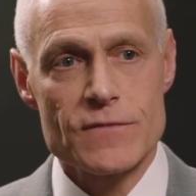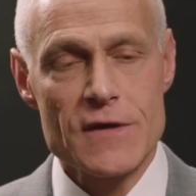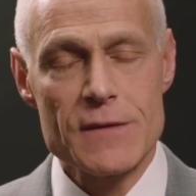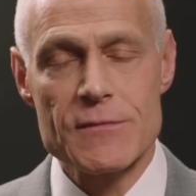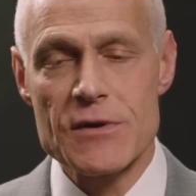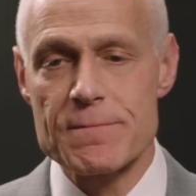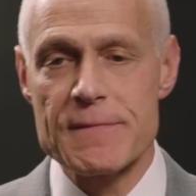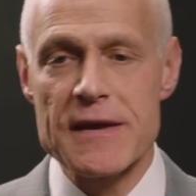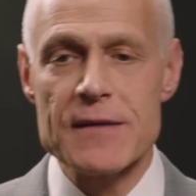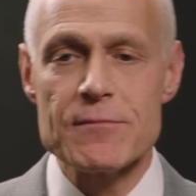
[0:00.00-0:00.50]
I
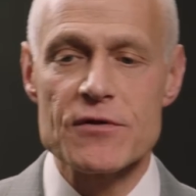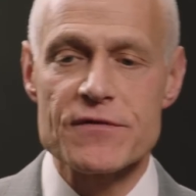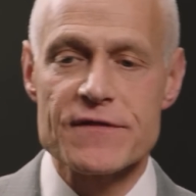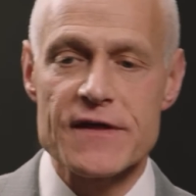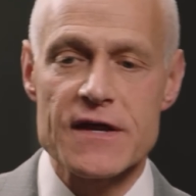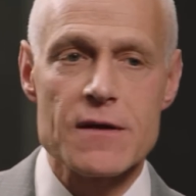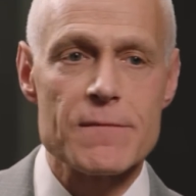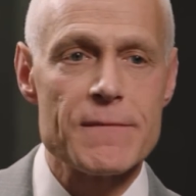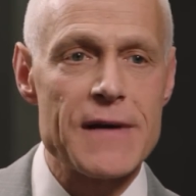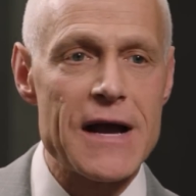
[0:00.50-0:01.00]
mean, people
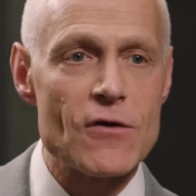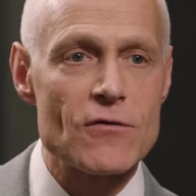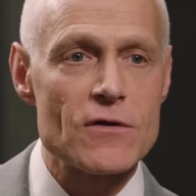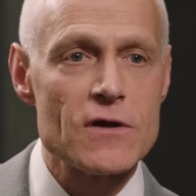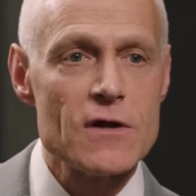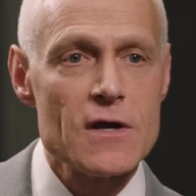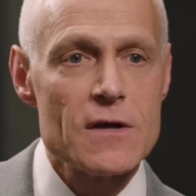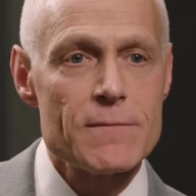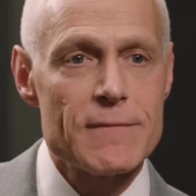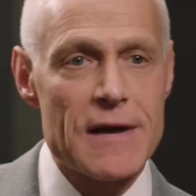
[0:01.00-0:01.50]
think about
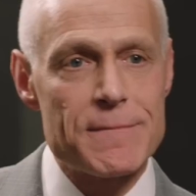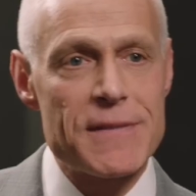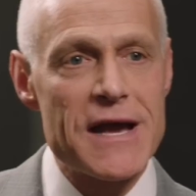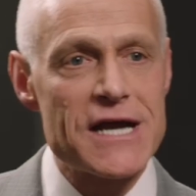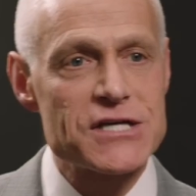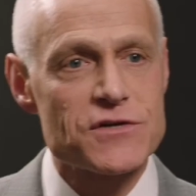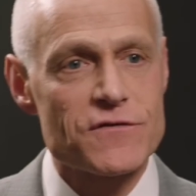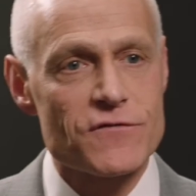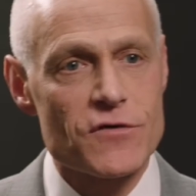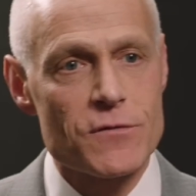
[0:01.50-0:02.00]
my
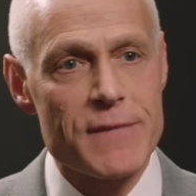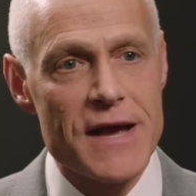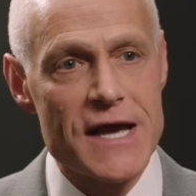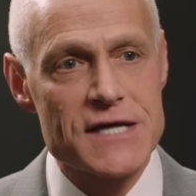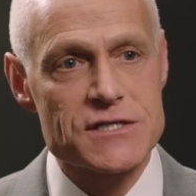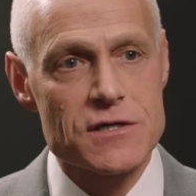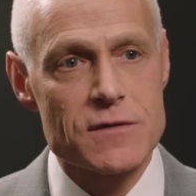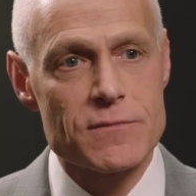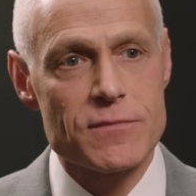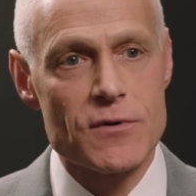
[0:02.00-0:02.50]
passion for
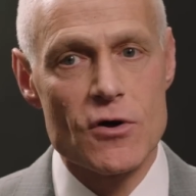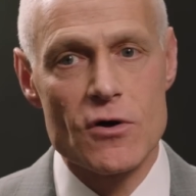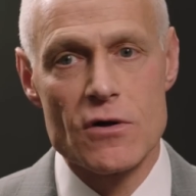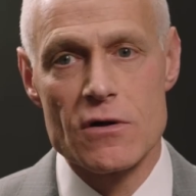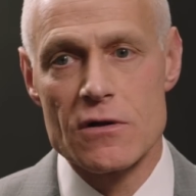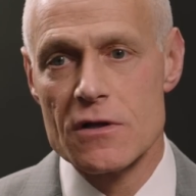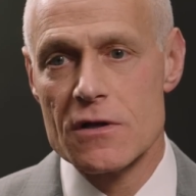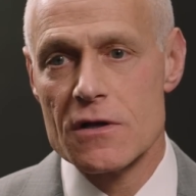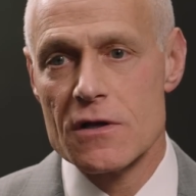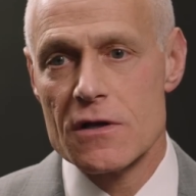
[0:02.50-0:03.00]

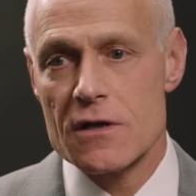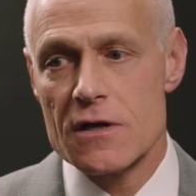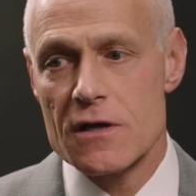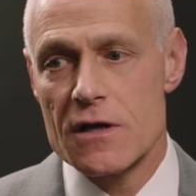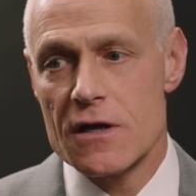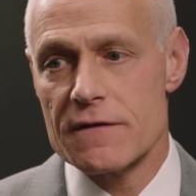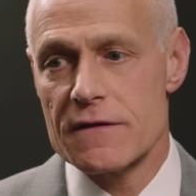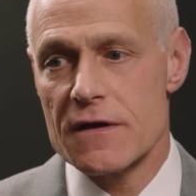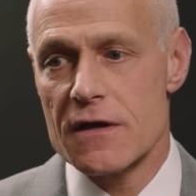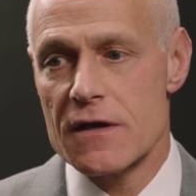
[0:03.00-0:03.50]
basketball
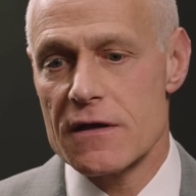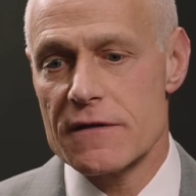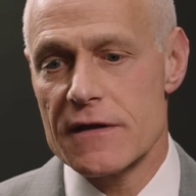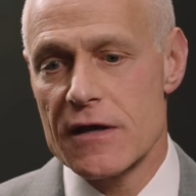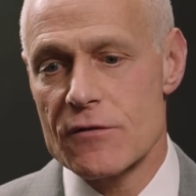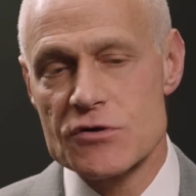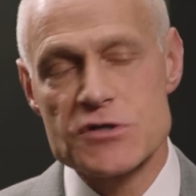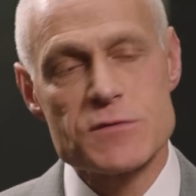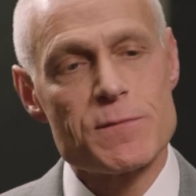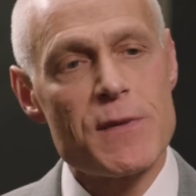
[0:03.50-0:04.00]
and
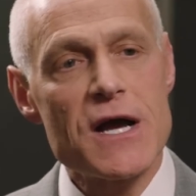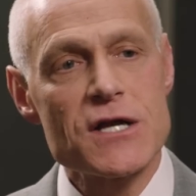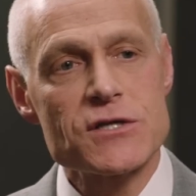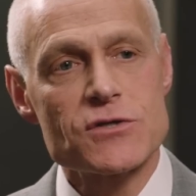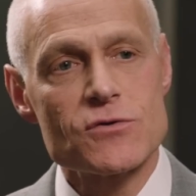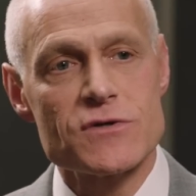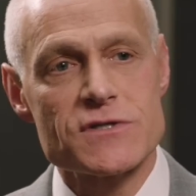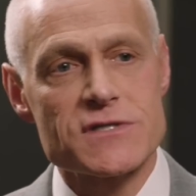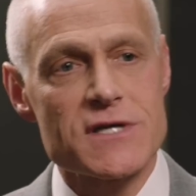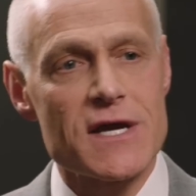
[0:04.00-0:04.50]
they respond
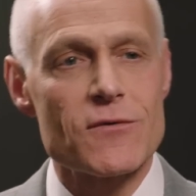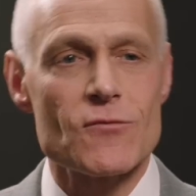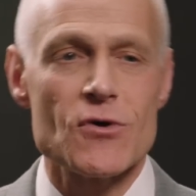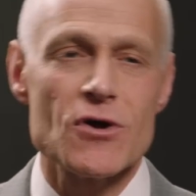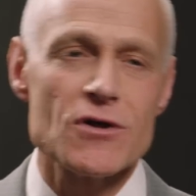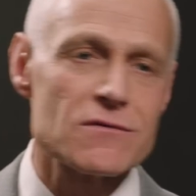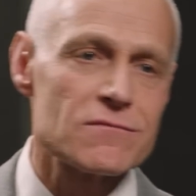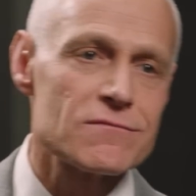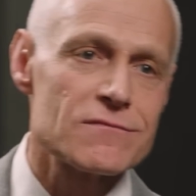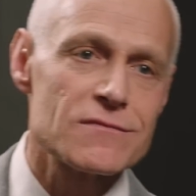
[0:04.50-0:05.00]
to it saying,
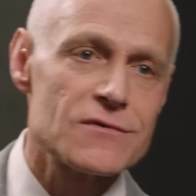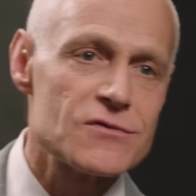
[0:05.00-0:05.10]
well,